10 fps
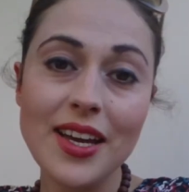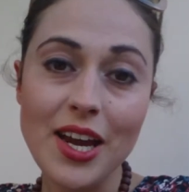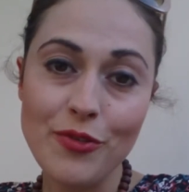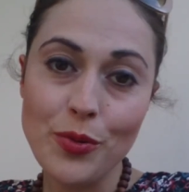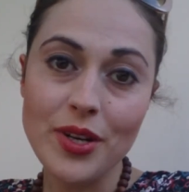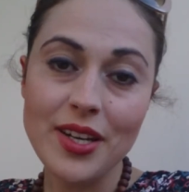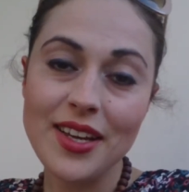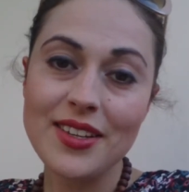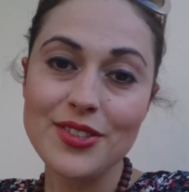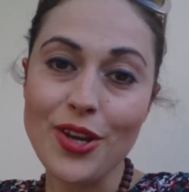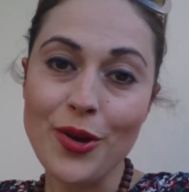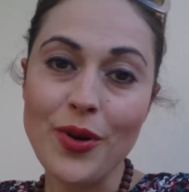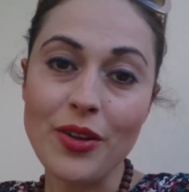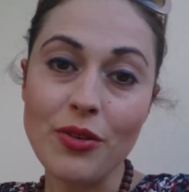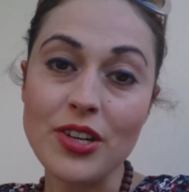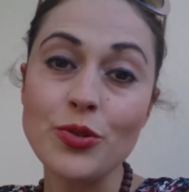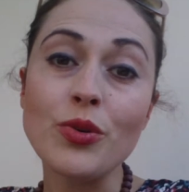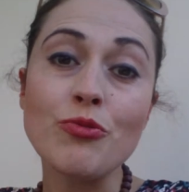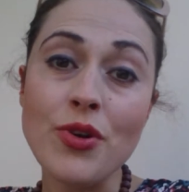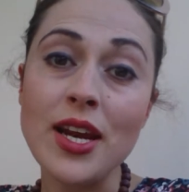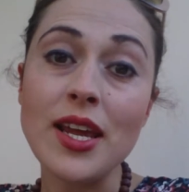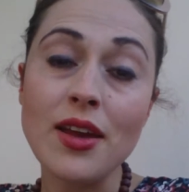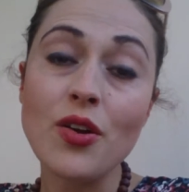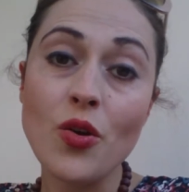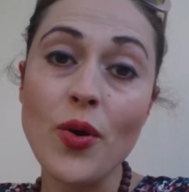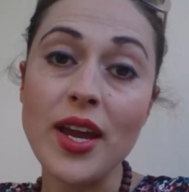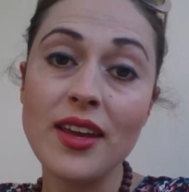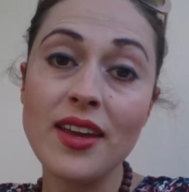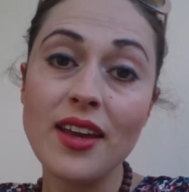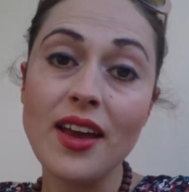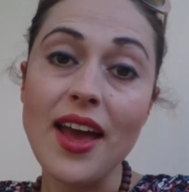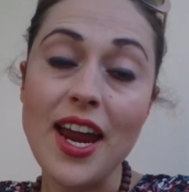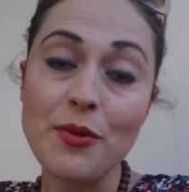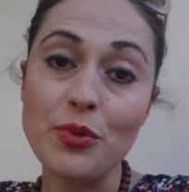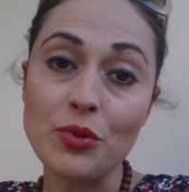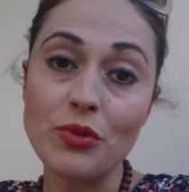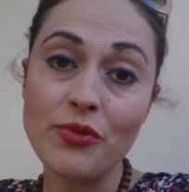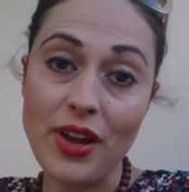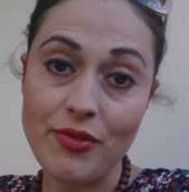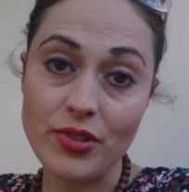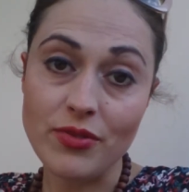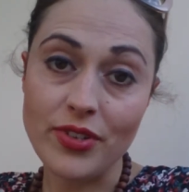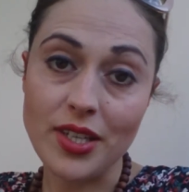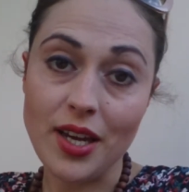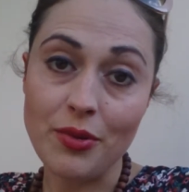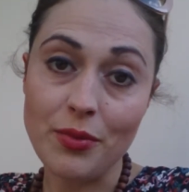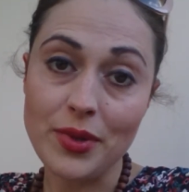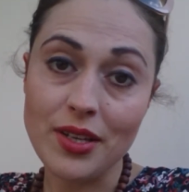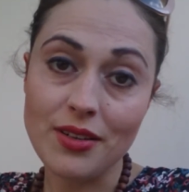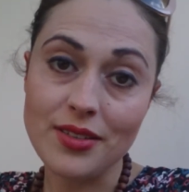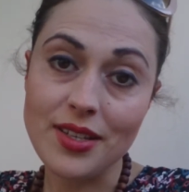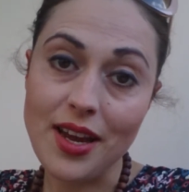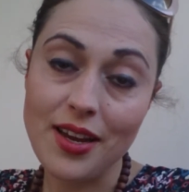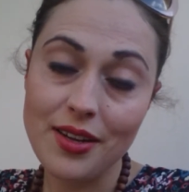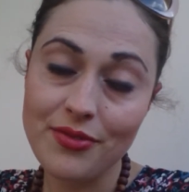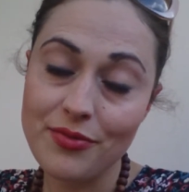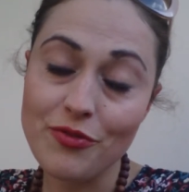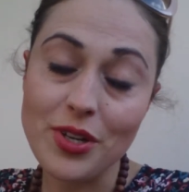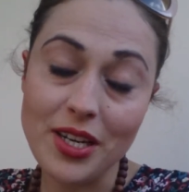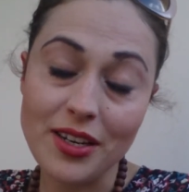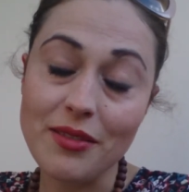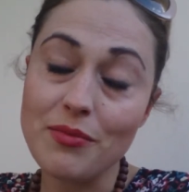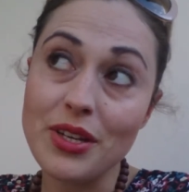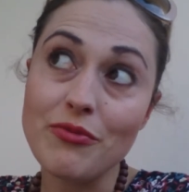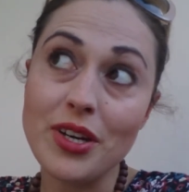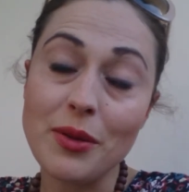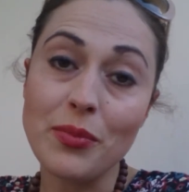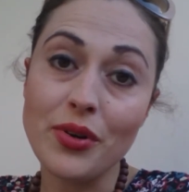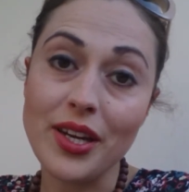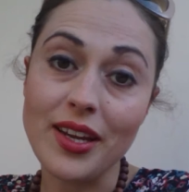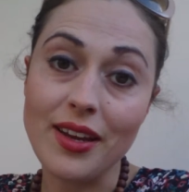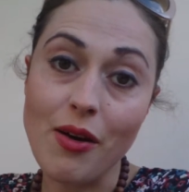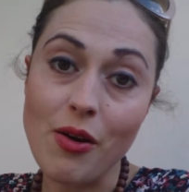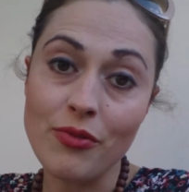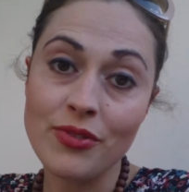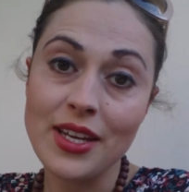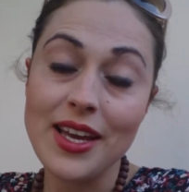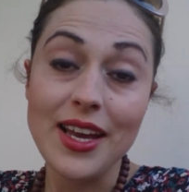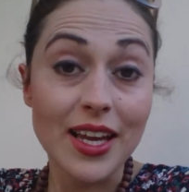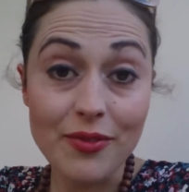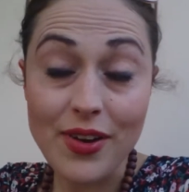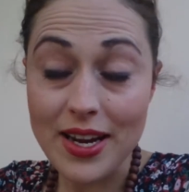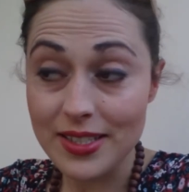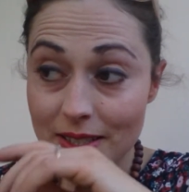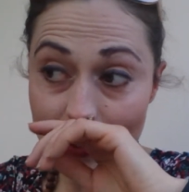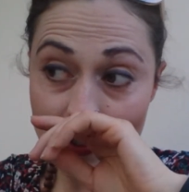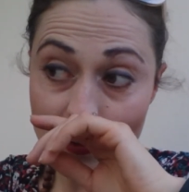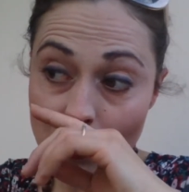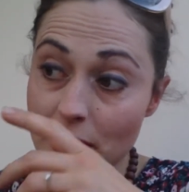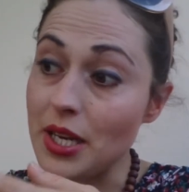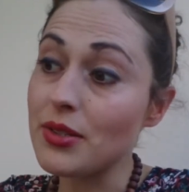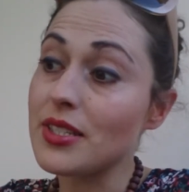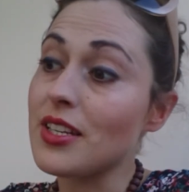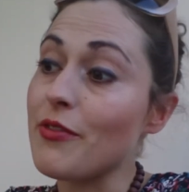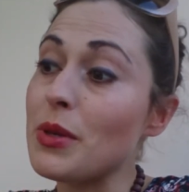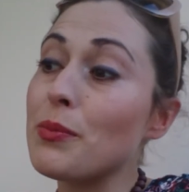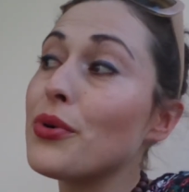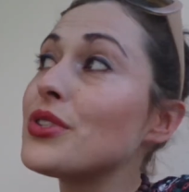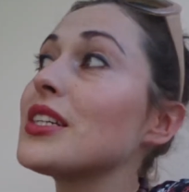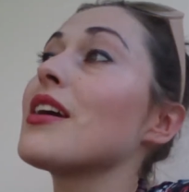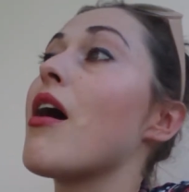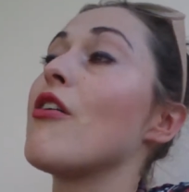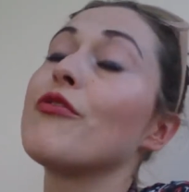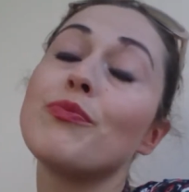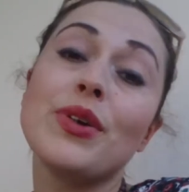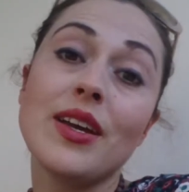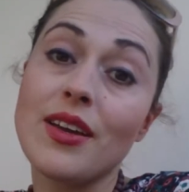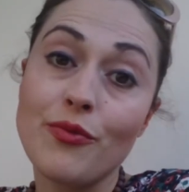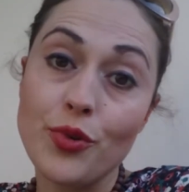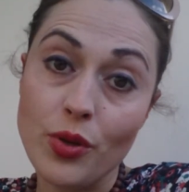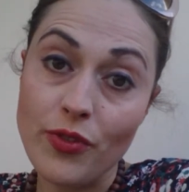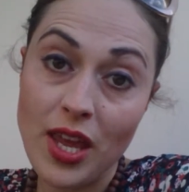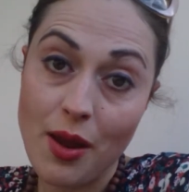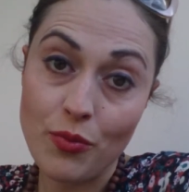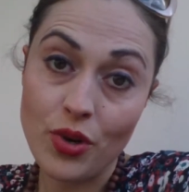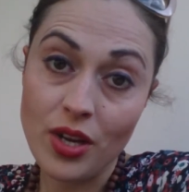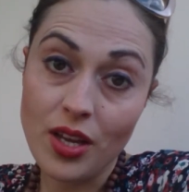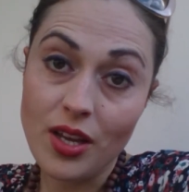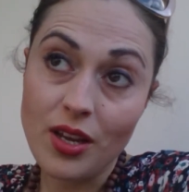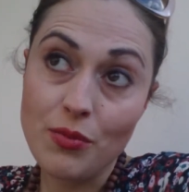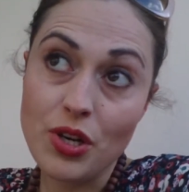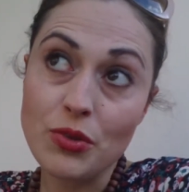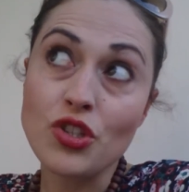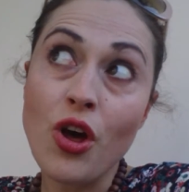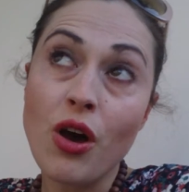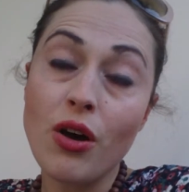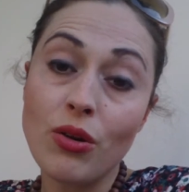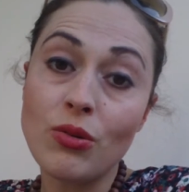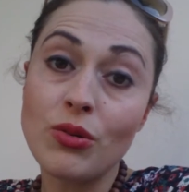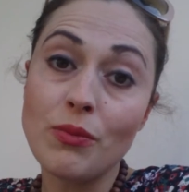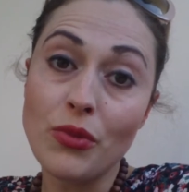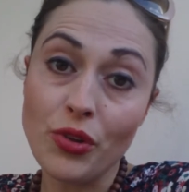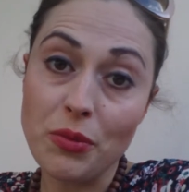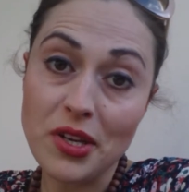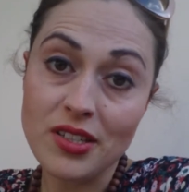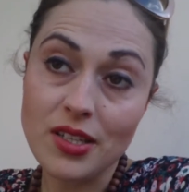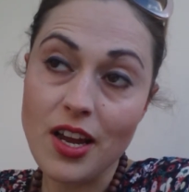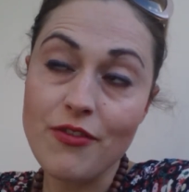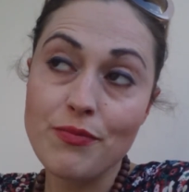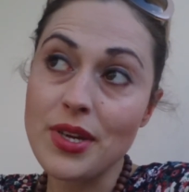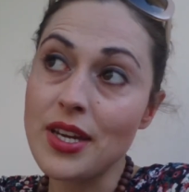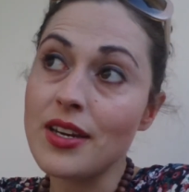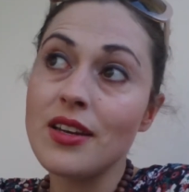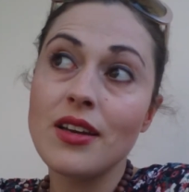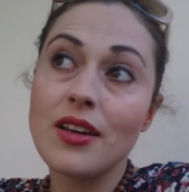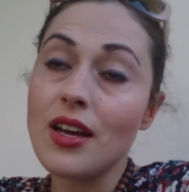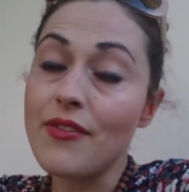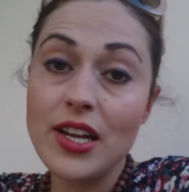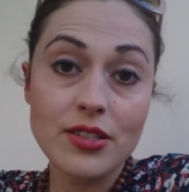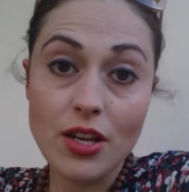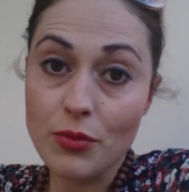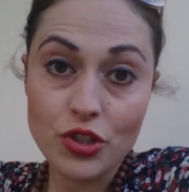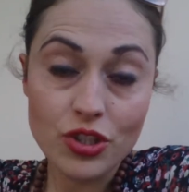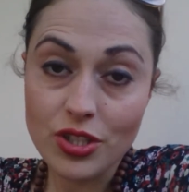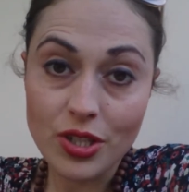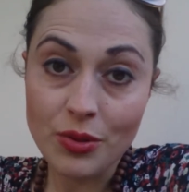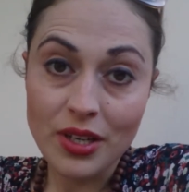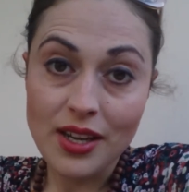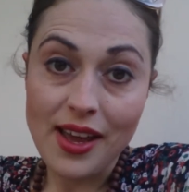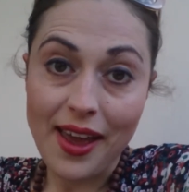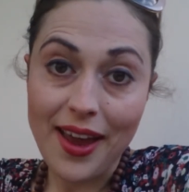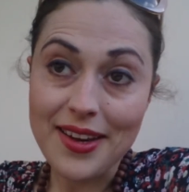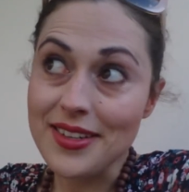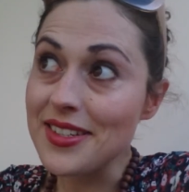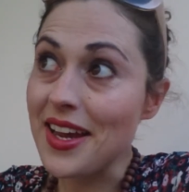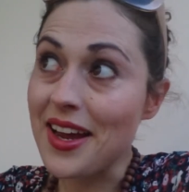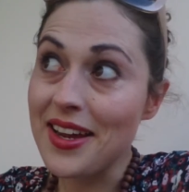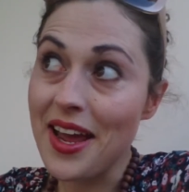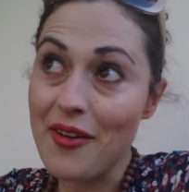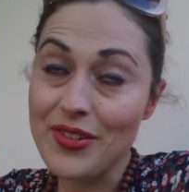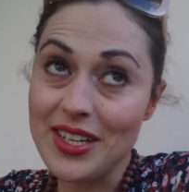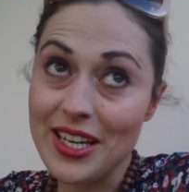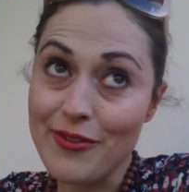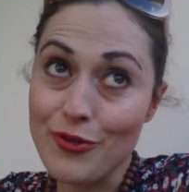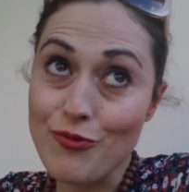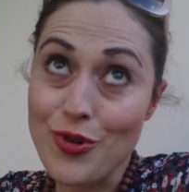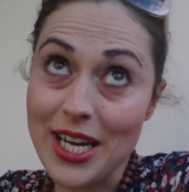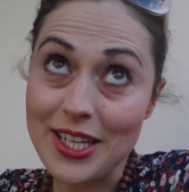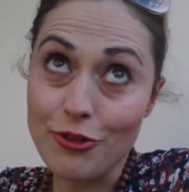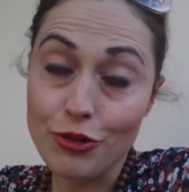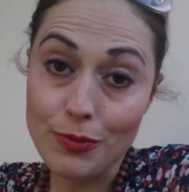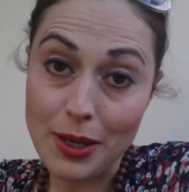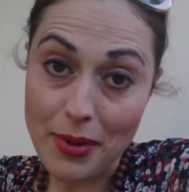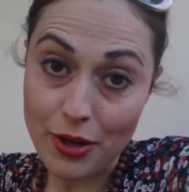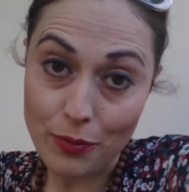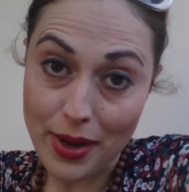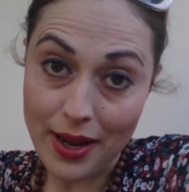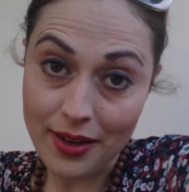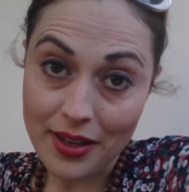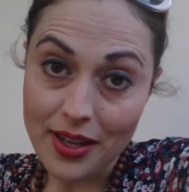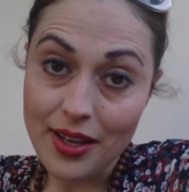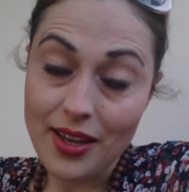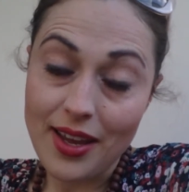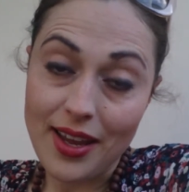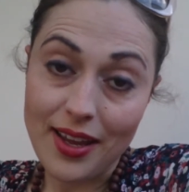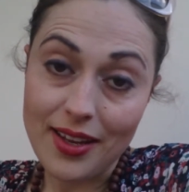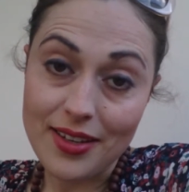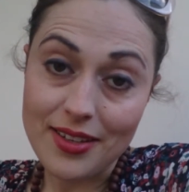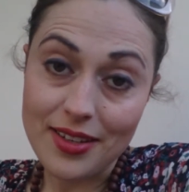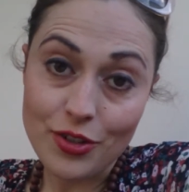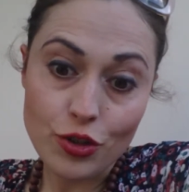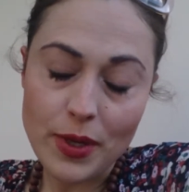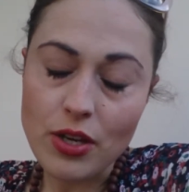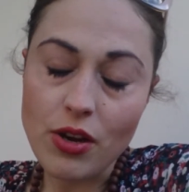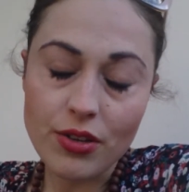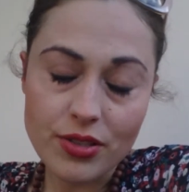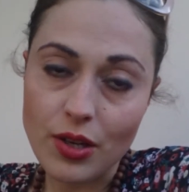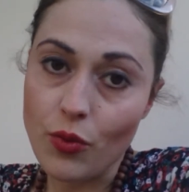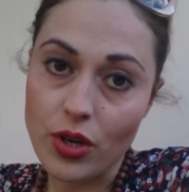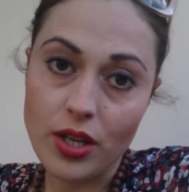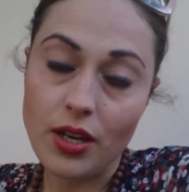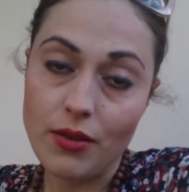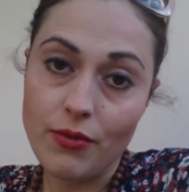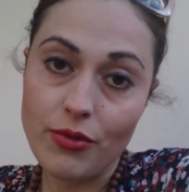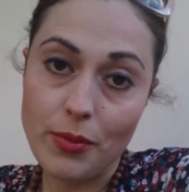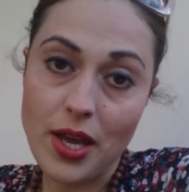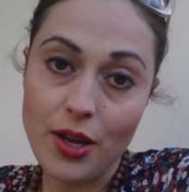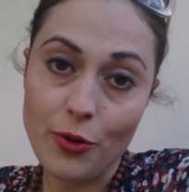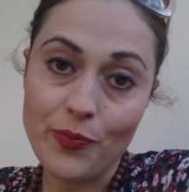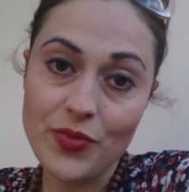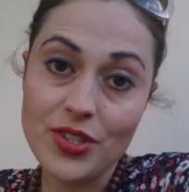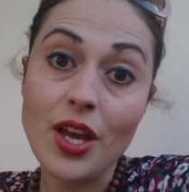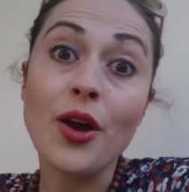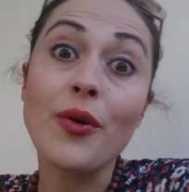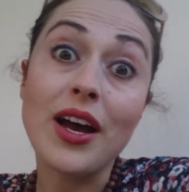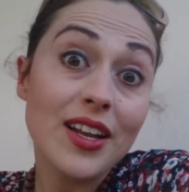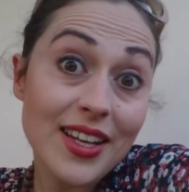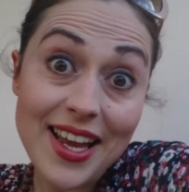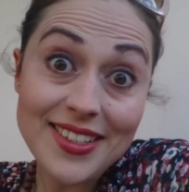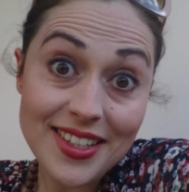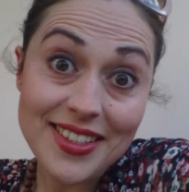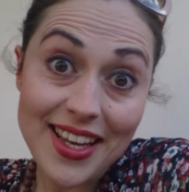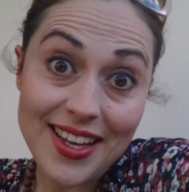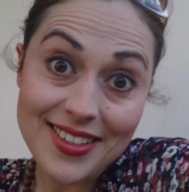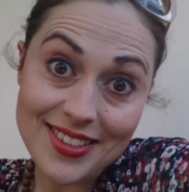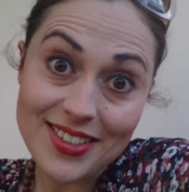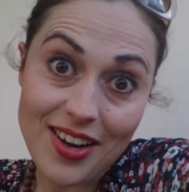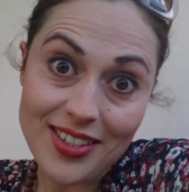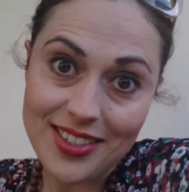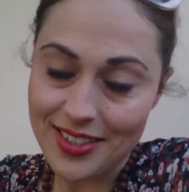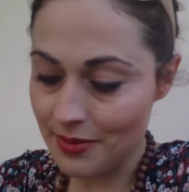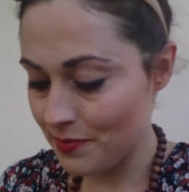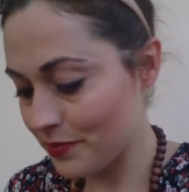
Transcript: Hey everyone, so I thought I'd do a really quick April favourites video because I've been really putting it off. In fact, you've probably noticed I've been putting off being in front of the camera pretty much the whole month because I've had so much to do and I haven't even really touched my makeup bag and just been constantly working from home. So let's get started.